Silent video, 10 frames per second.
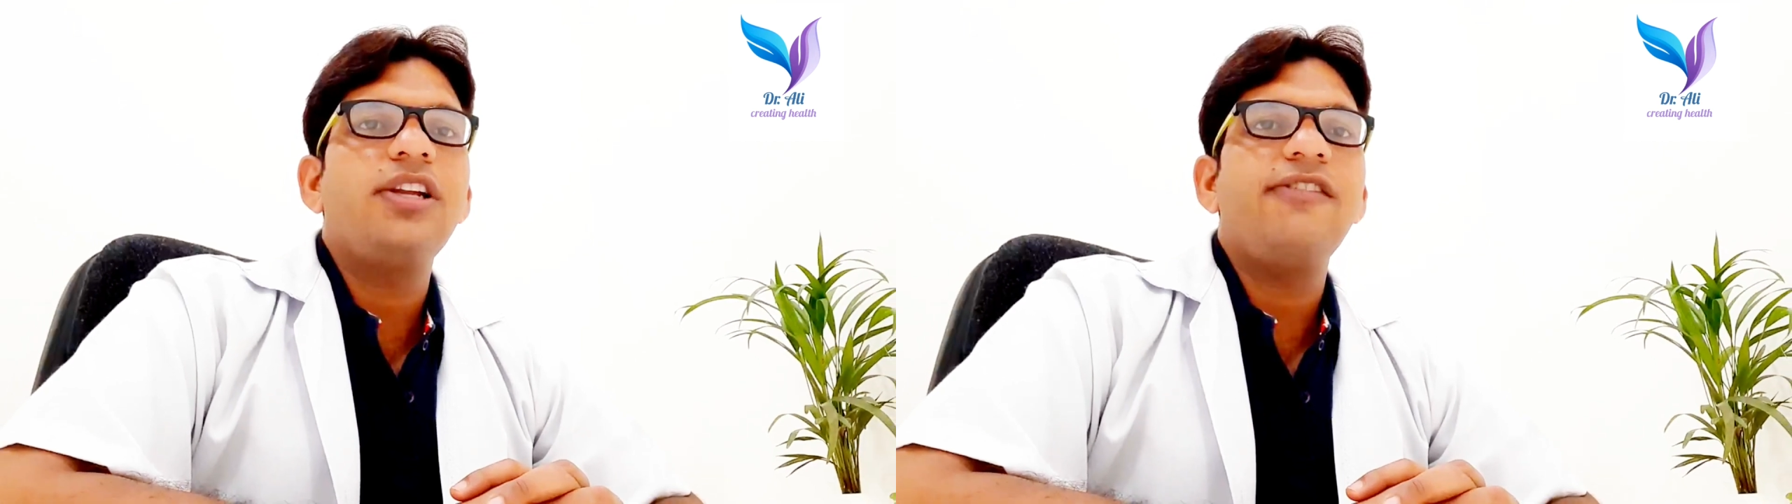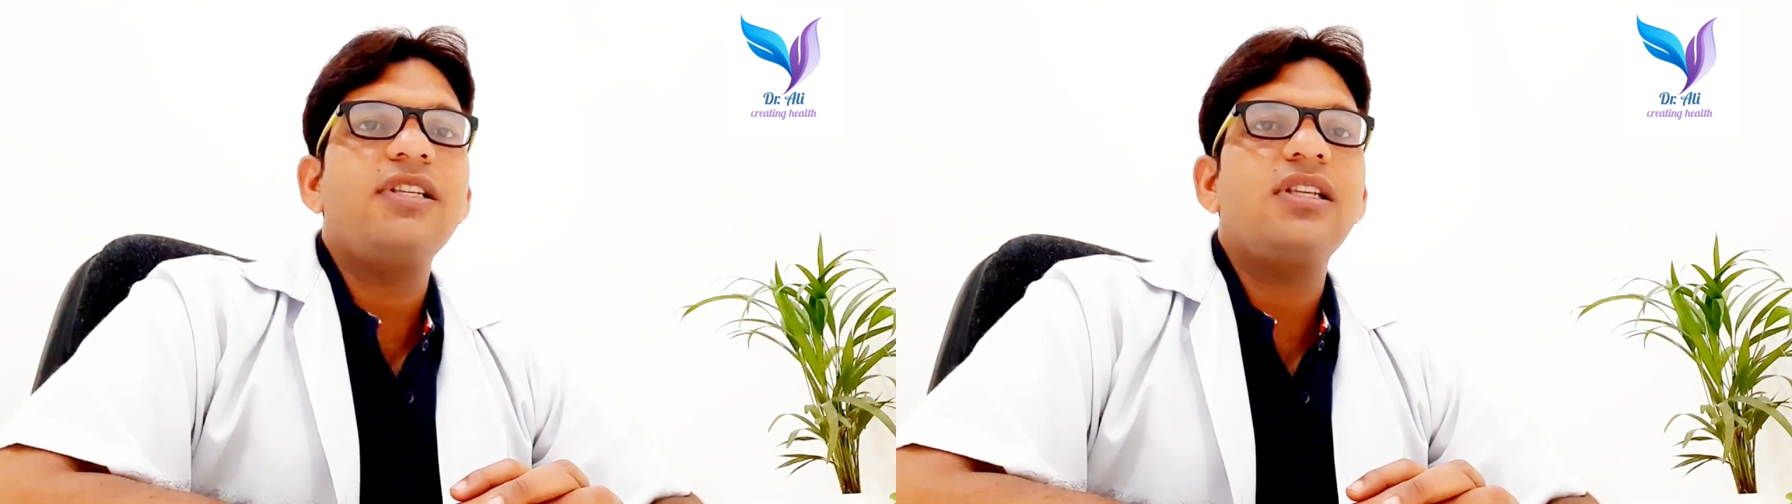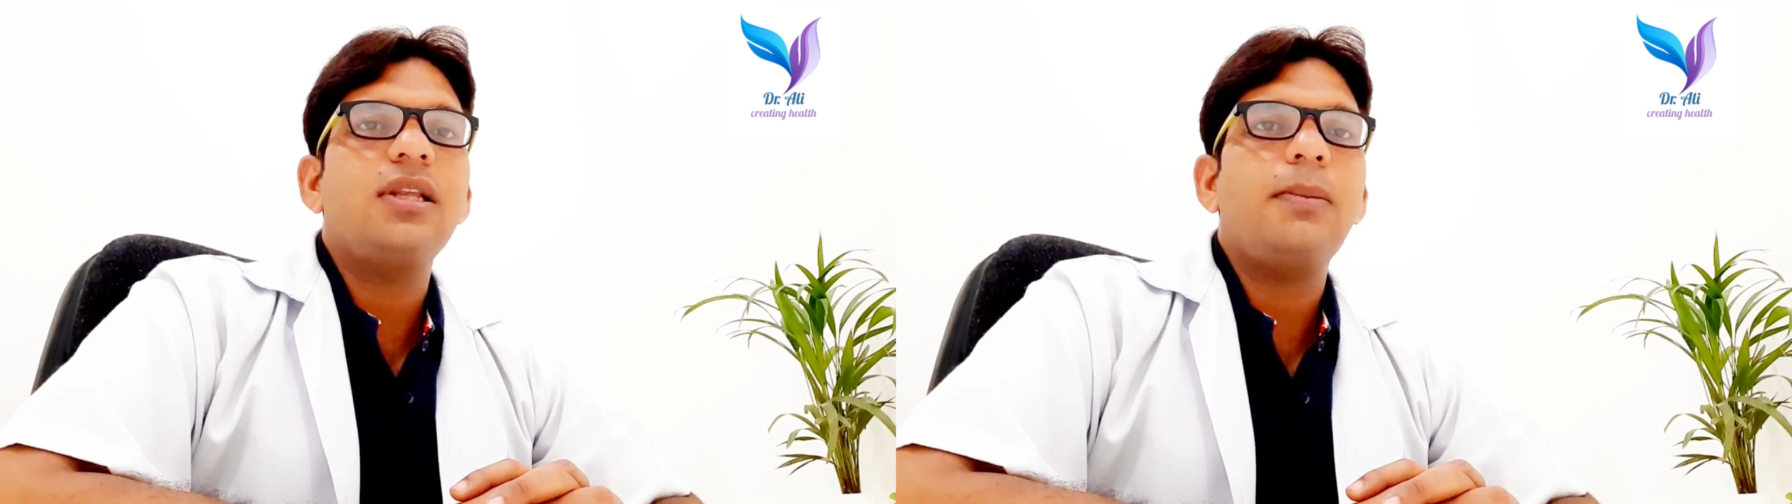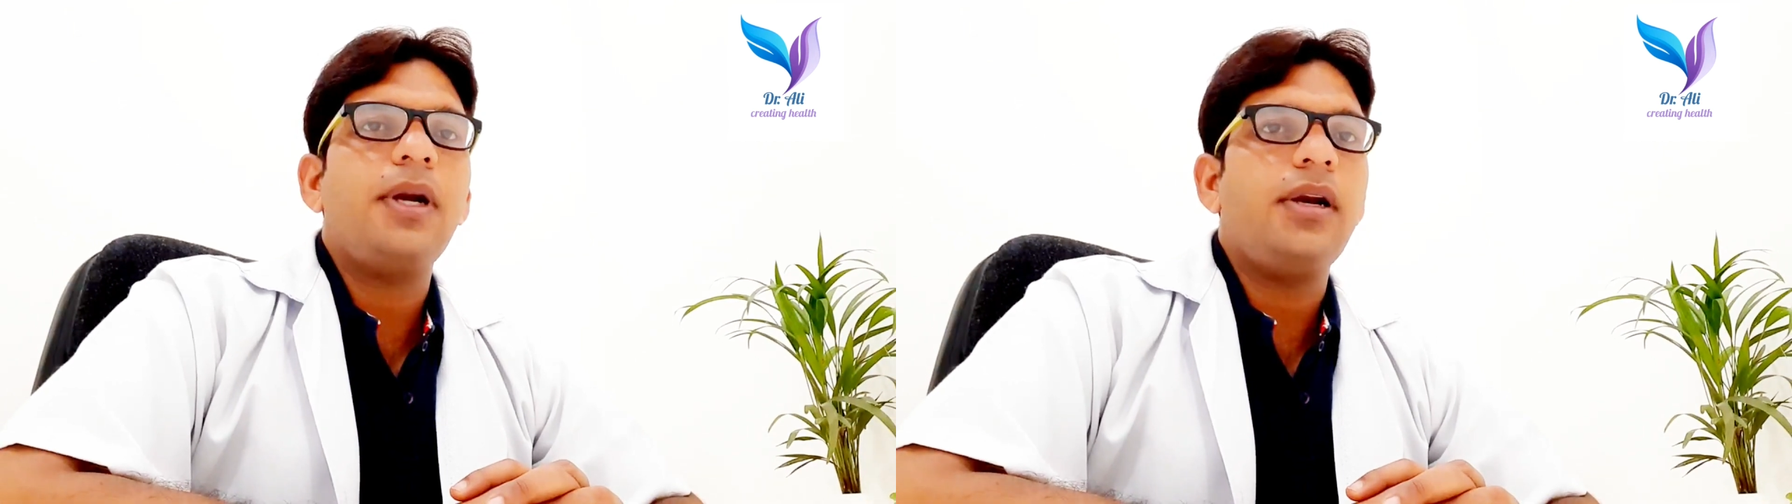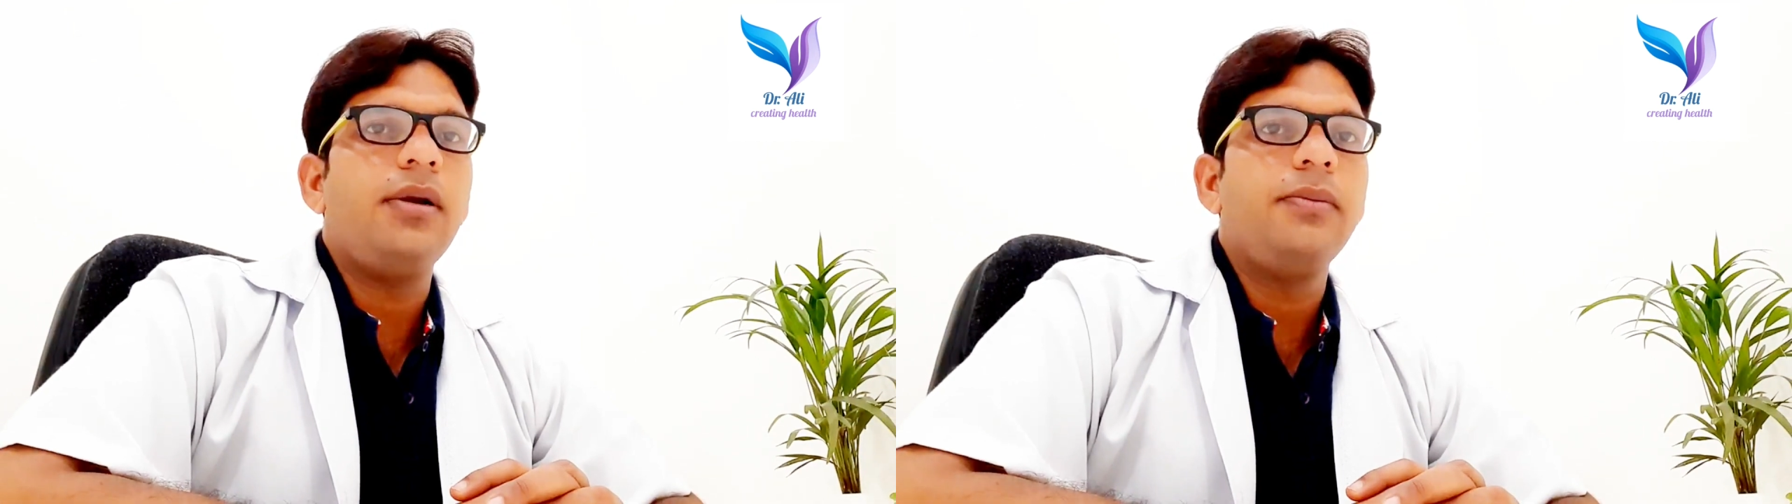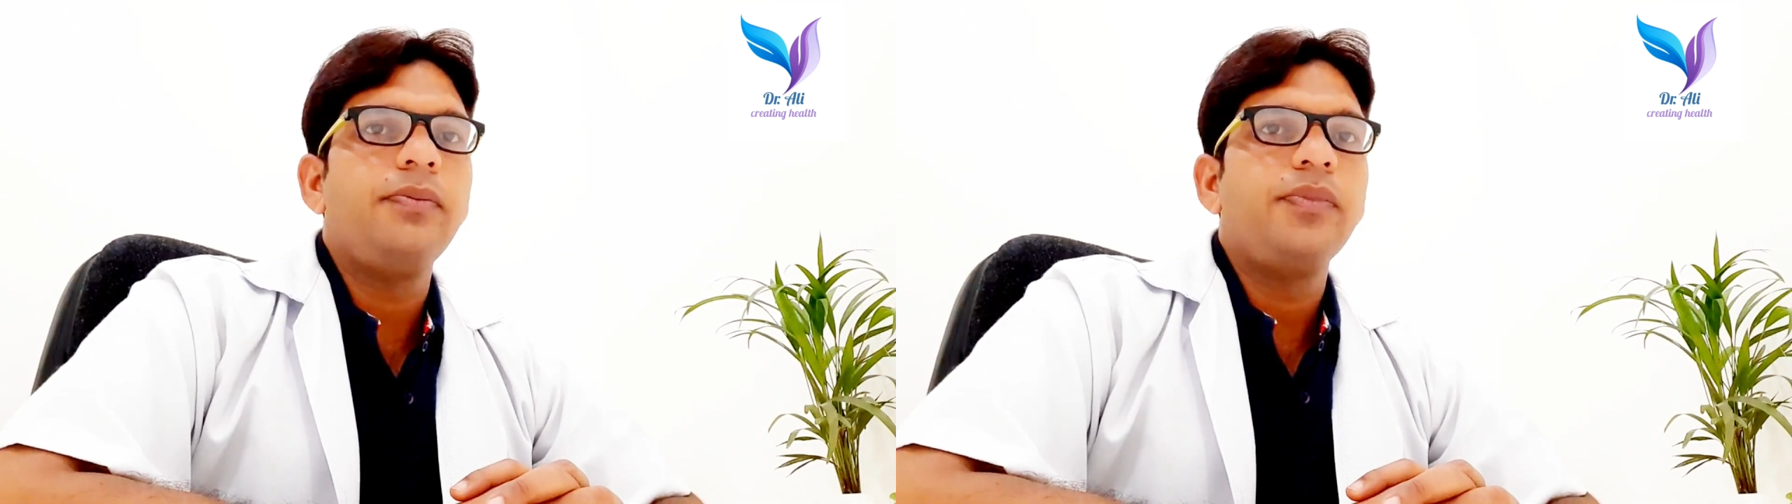levels in the blood.